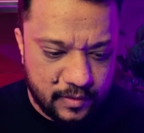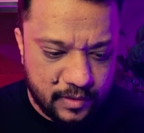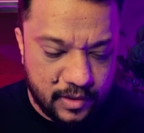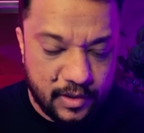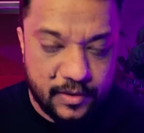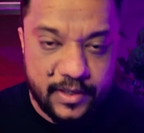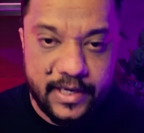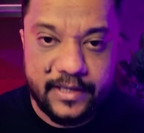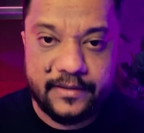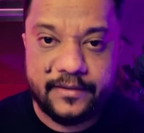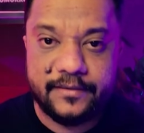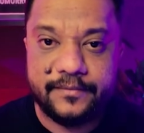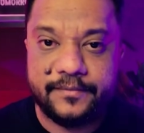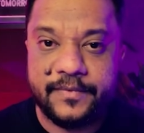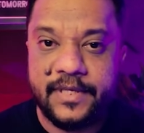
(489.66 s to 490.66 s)
All right,
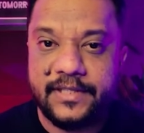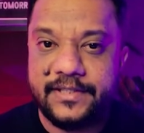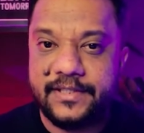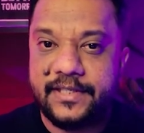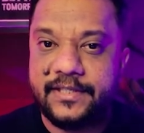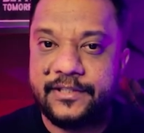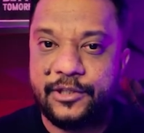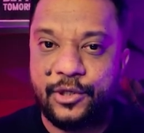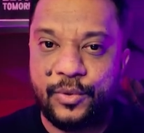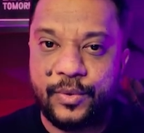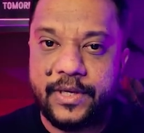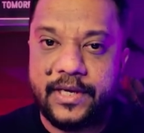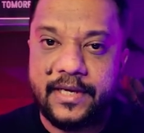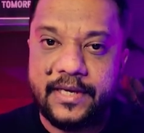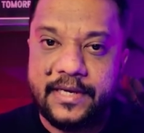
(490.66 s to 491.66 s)
this is
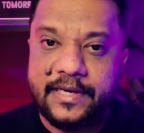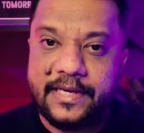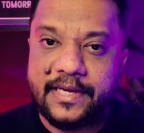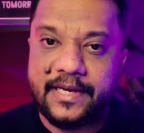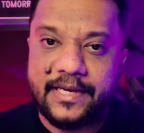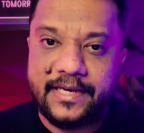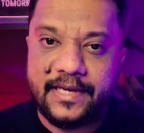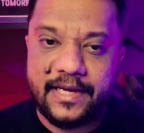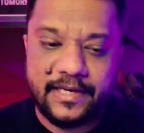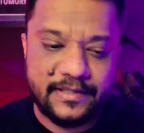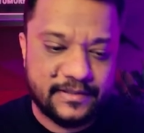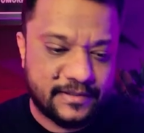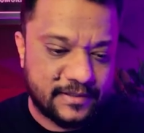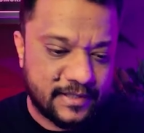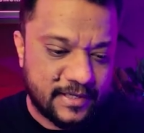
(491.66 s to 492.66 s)
looking really
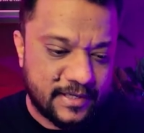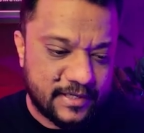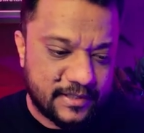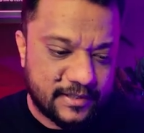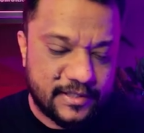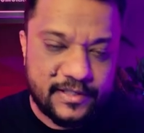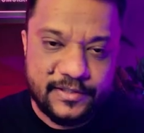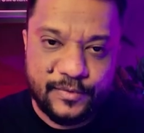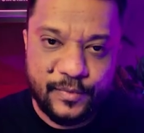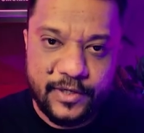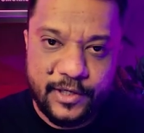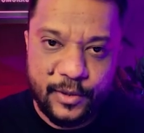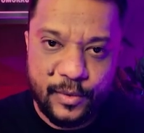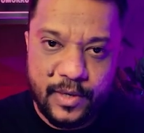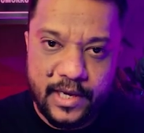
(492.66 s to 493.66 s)
nice. This
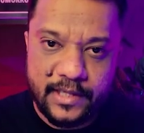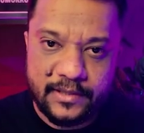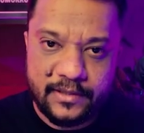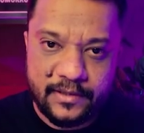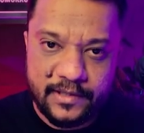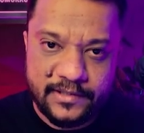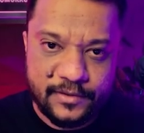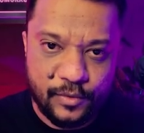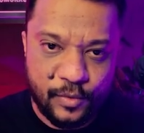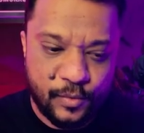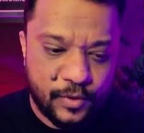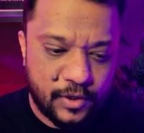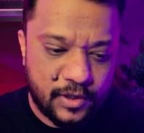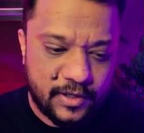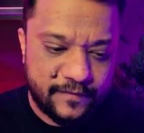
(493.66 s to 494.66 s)
video and this
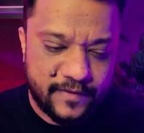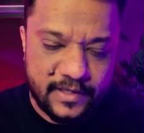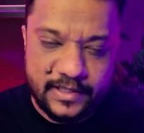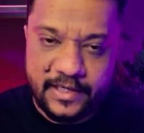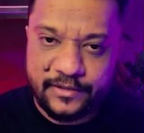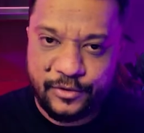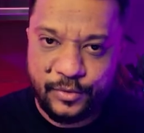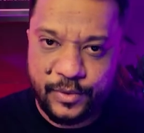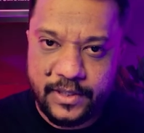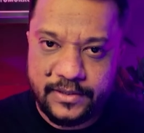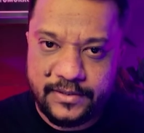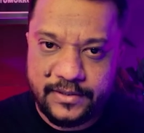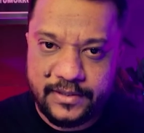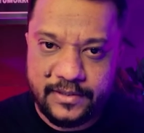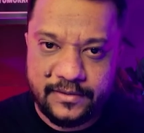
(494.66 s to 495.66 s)
overall effect, as you can
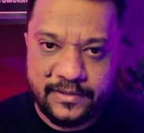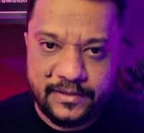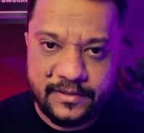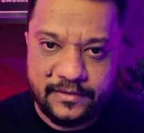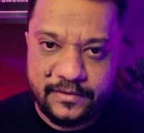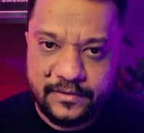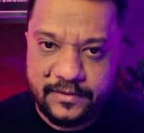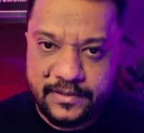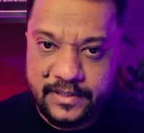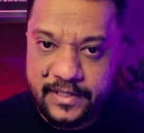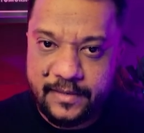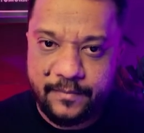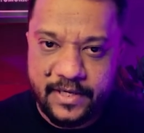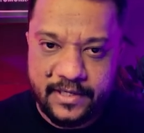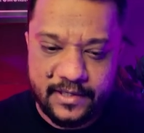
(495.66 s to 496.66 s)
see, this is
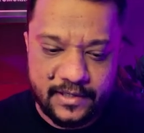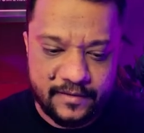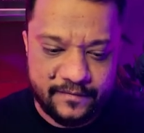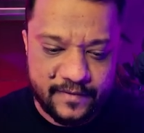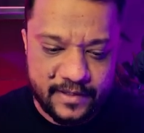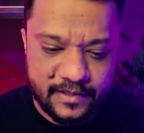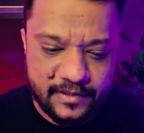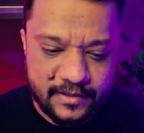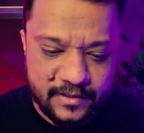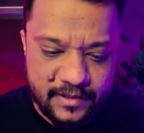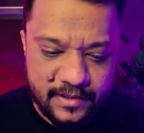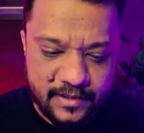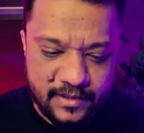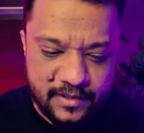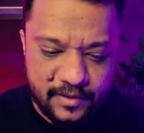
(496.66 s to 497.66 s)
cinematic effect,
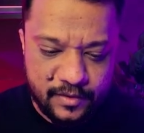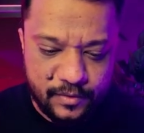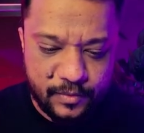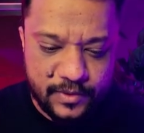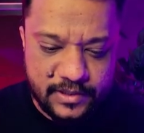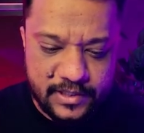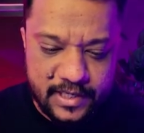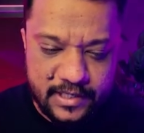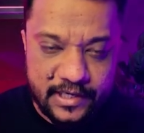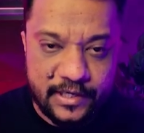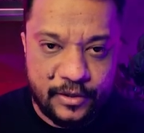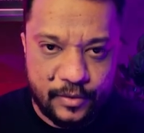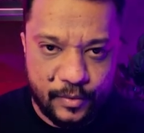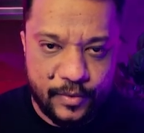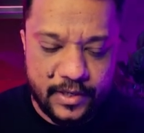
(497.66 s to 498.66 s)
which I
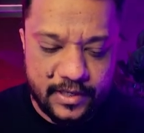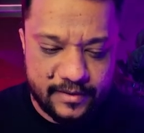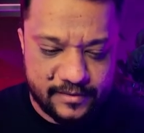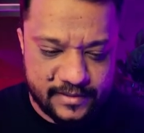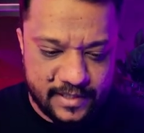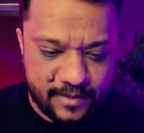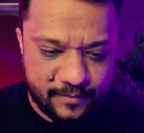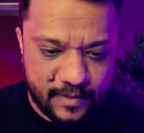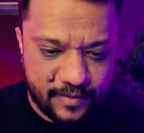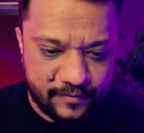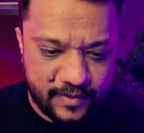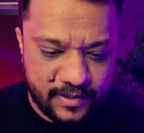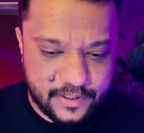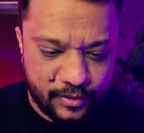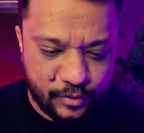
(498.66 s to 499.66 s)
included inside my
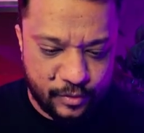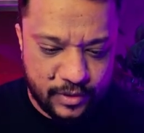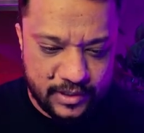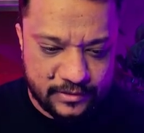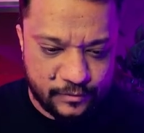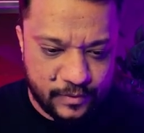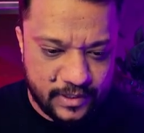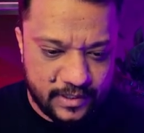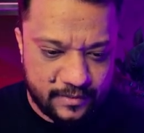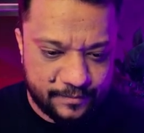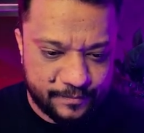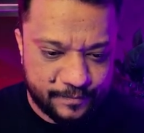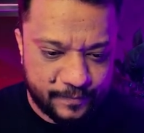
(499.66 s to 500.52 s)
video as well.